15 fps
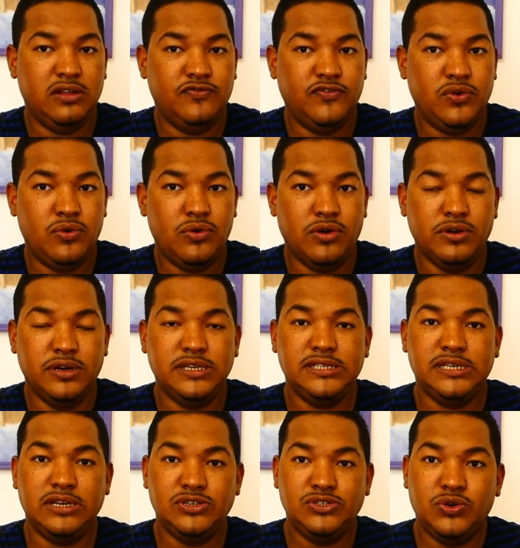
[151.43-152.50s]
of course,
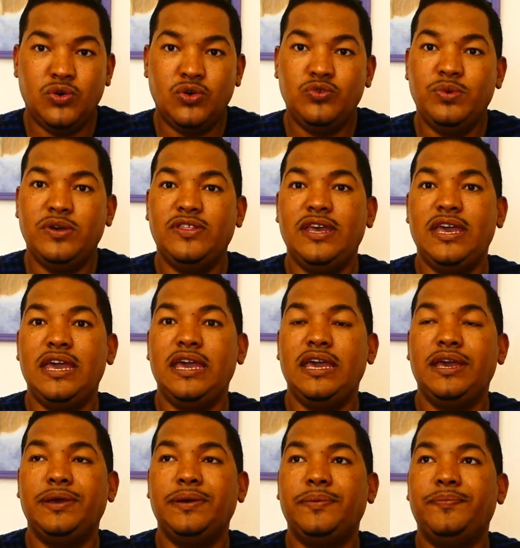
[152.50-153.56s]
and talked with
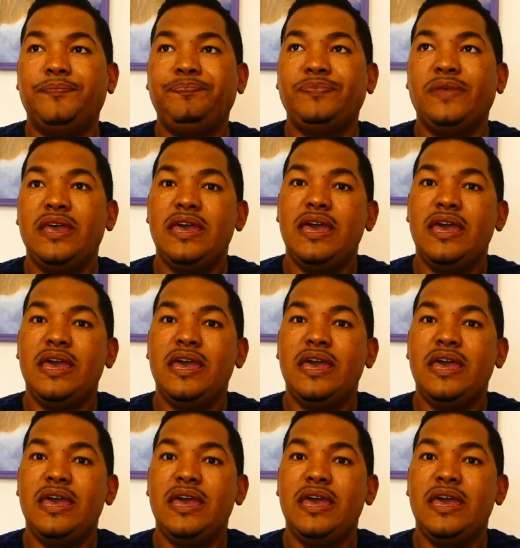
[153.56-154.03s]
him,